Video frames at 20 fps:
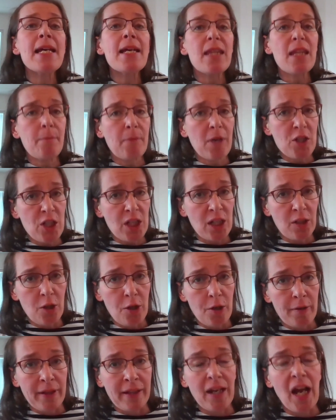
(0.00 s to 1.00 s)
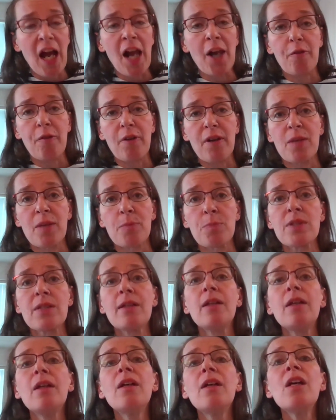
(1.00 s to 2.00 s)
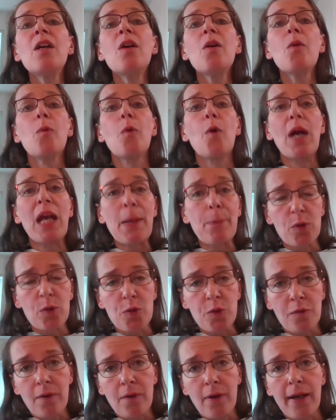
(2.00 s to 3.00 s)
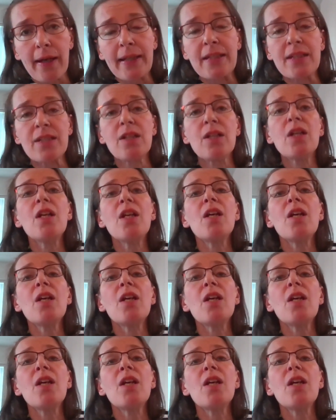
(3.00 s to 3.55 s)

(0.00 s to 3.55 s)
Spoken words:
the machine learning algorithms were able to find